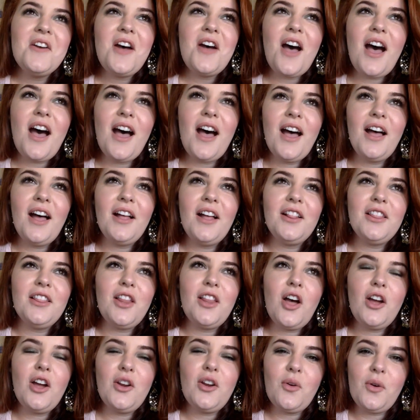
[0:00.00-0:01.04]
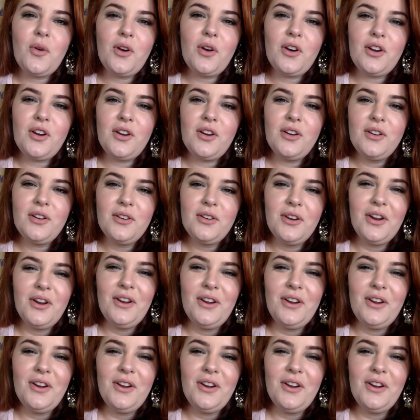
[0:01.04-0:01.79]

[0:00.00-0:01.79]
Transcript: Law and Order